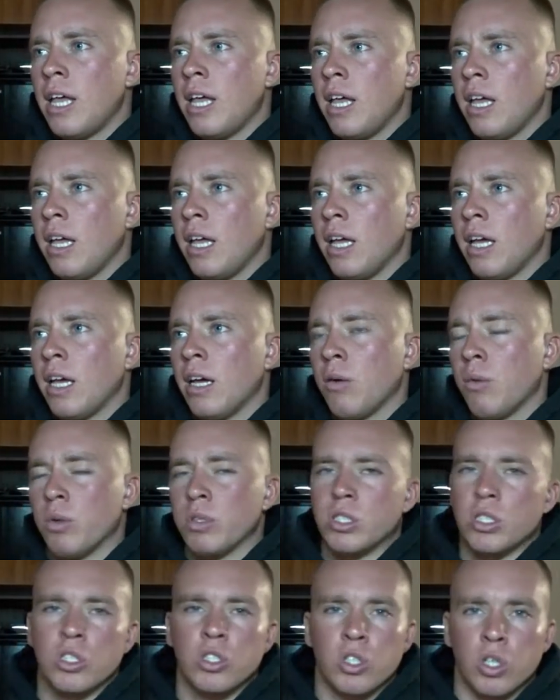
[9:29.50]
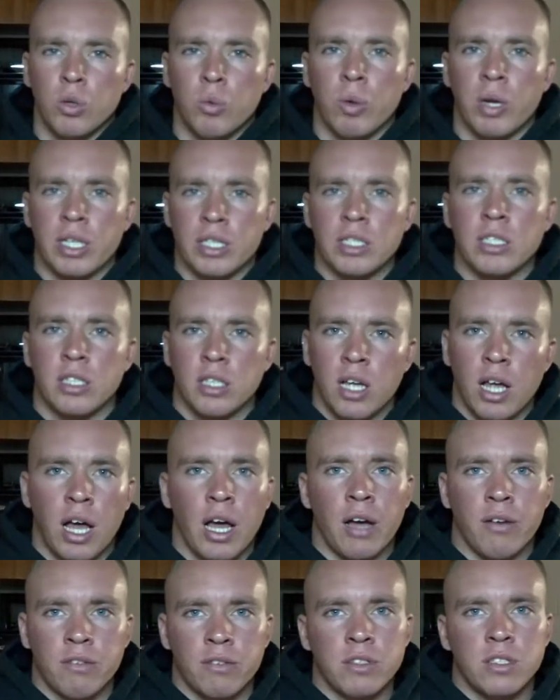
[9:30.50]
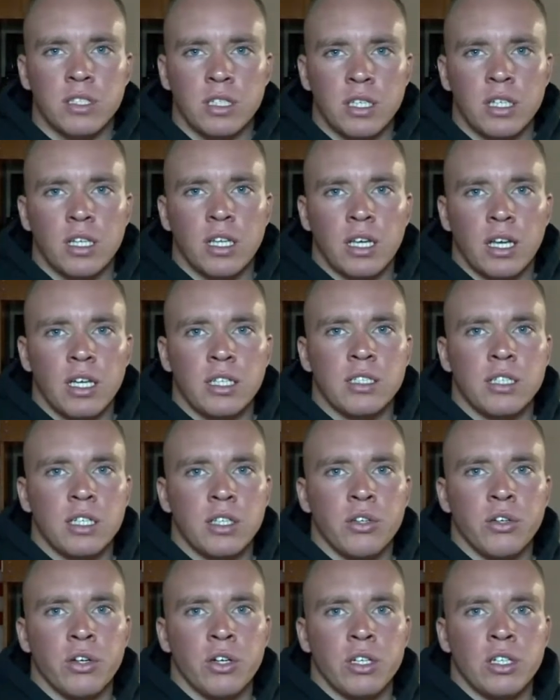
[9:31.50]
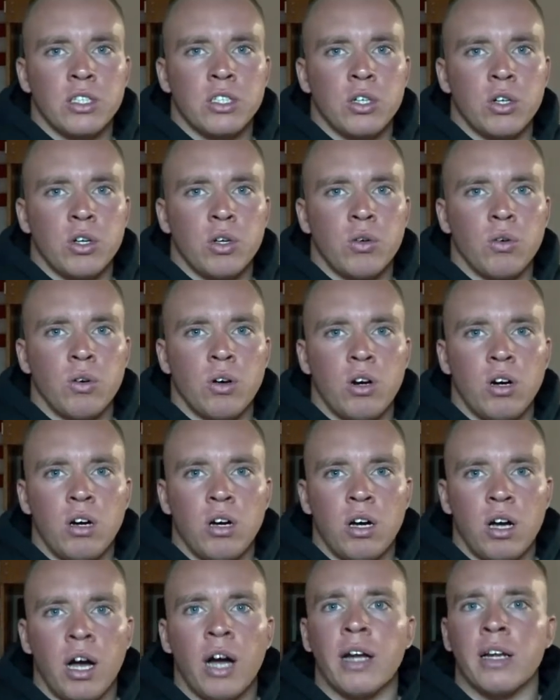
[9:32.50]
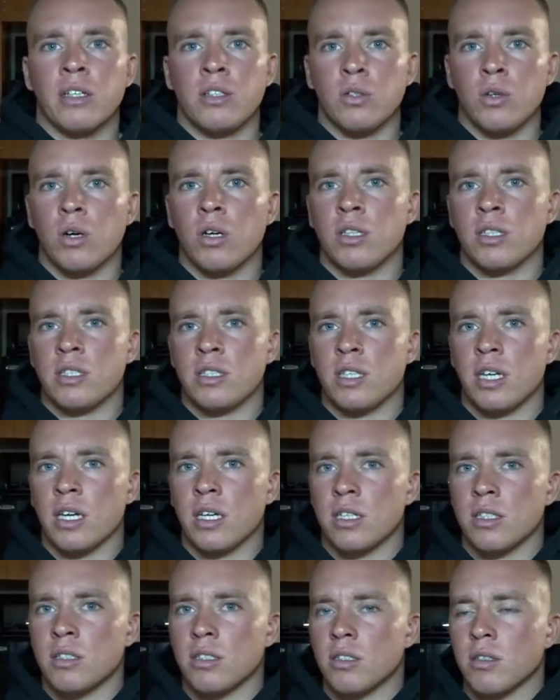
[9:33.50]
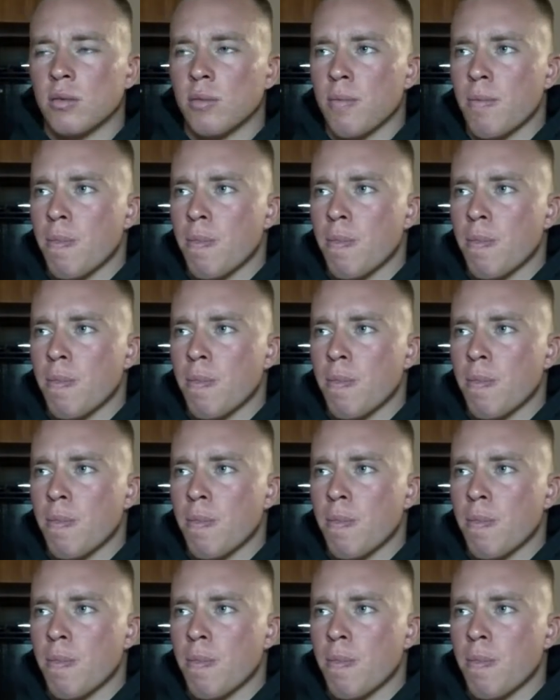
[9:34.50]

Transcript: And which are certain ways that obviously, like I said, they're going to show you how to do all these things.